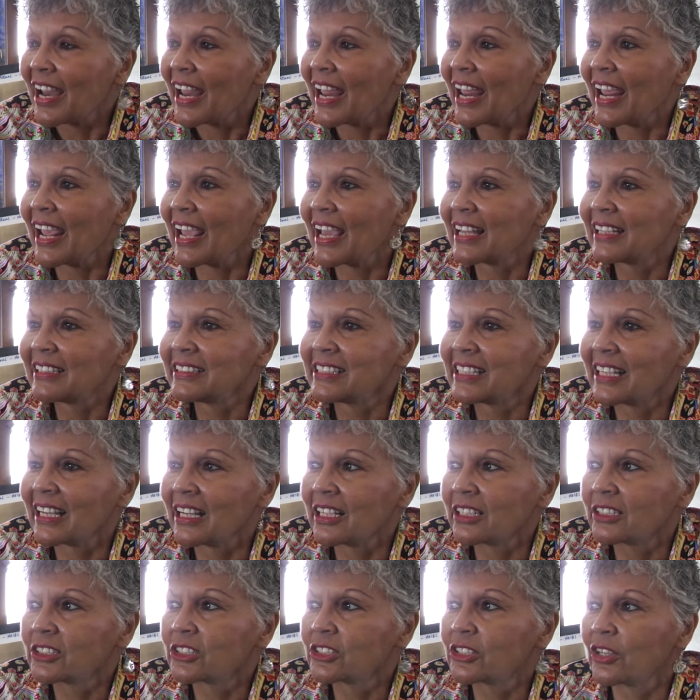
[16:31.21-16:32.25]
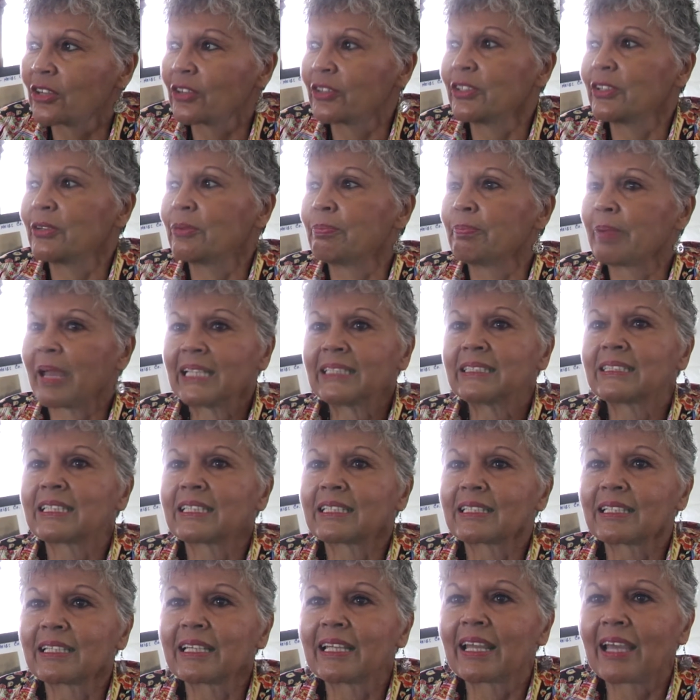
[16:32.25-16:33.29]
And so you
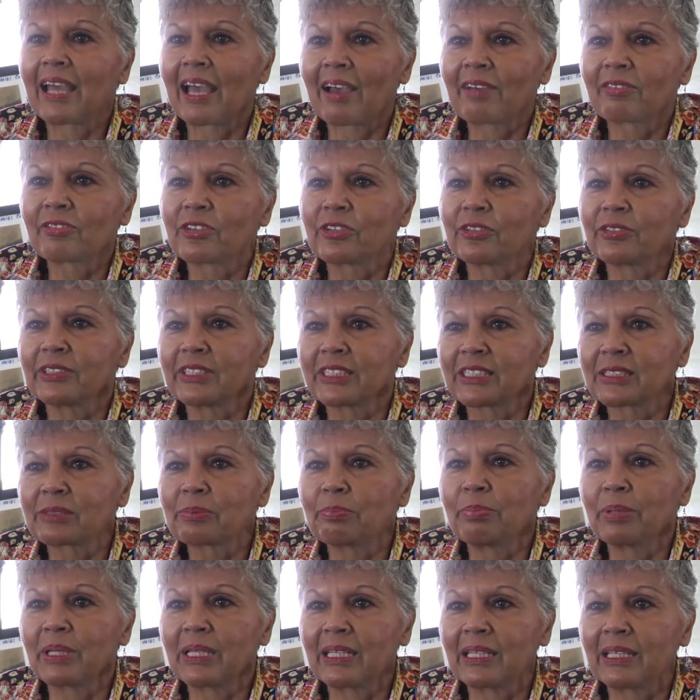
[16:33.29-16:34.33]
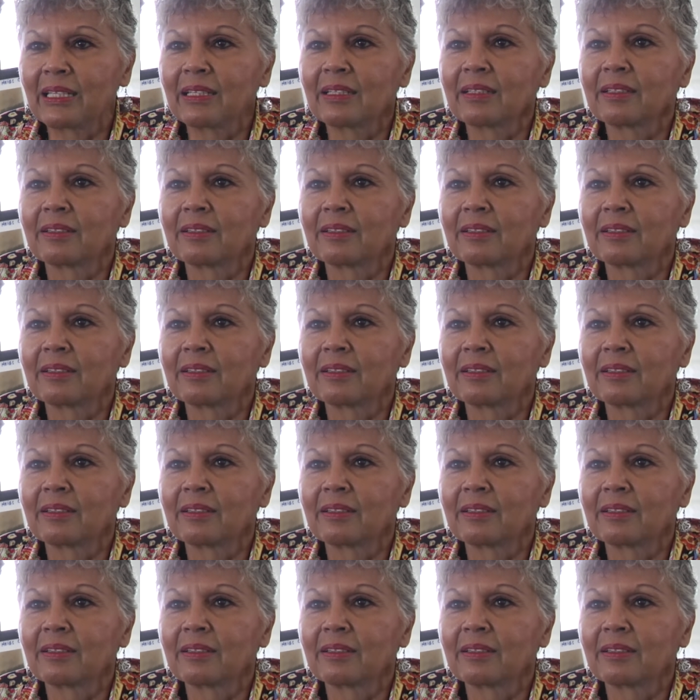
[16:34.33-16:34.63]
basically have to just be